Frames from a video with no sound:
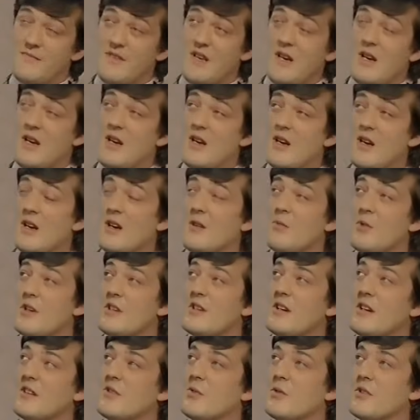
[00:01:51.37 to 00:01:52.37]
I
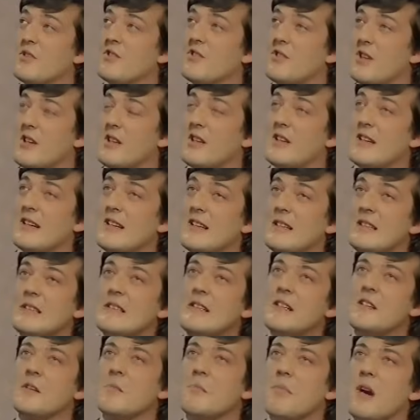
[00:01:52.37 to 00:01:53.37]
went out to Australia
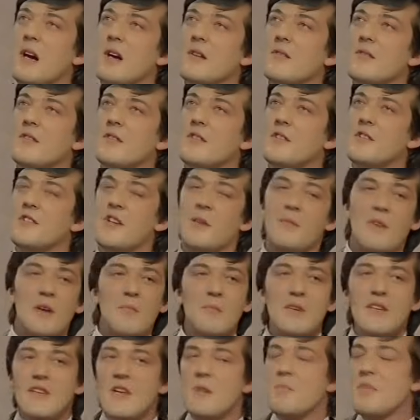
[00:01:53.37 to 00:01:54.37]
in about December.
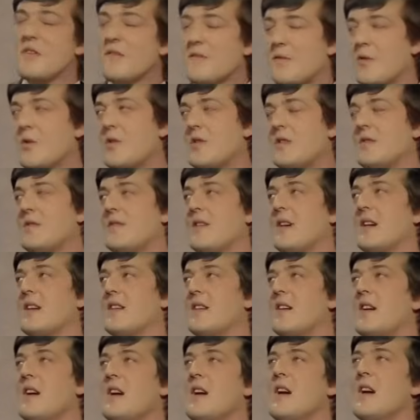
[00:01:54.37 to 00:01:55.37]
I'd been there before, in fact.